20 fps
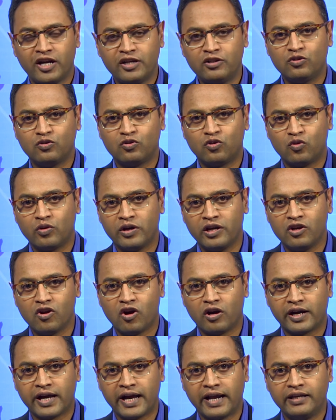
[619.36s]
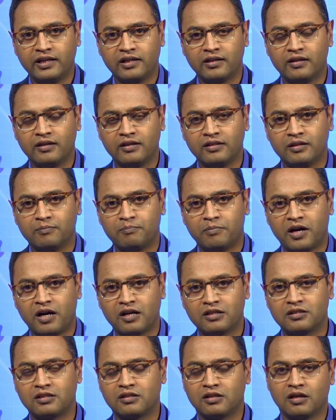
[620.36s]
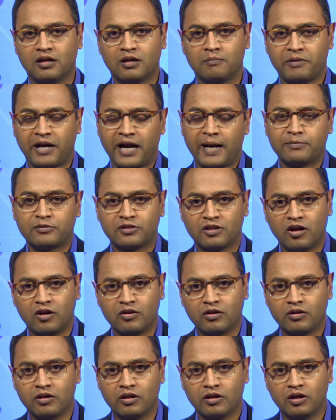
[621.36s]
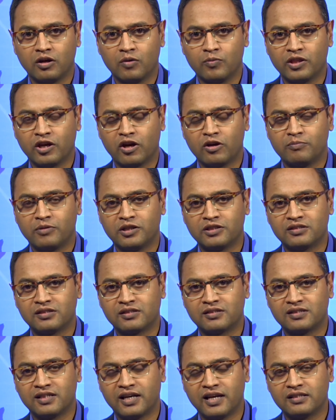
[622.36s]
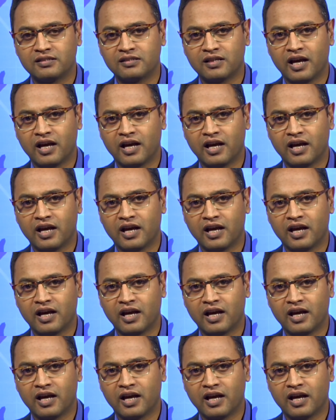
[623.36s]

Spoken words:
to grow inorganically in the past, perhaps not without much success,